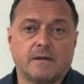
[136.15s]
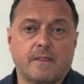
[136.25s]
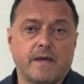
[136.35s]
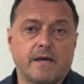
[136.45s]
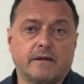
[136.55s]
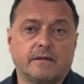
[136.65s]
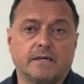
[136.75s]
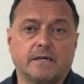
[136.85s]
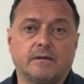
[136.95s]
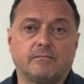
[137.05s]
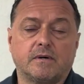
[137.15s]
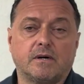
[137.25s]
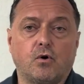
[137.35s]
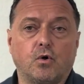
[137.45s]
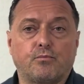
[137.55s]
then
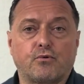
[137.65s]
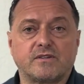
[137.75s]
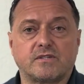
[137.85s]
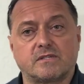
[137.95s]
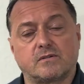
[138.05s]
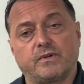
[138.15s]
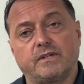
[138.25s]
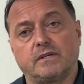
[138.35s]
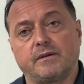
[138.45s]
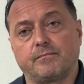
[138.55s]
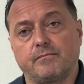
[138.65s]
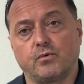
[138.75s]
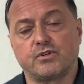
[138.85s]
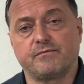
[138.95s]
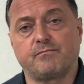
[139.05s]
a whole process
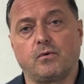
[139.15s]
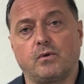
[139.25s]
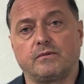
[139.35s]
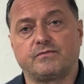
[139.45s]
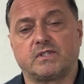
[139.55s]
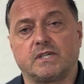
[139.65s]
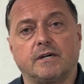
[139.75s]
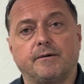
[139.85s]
which involves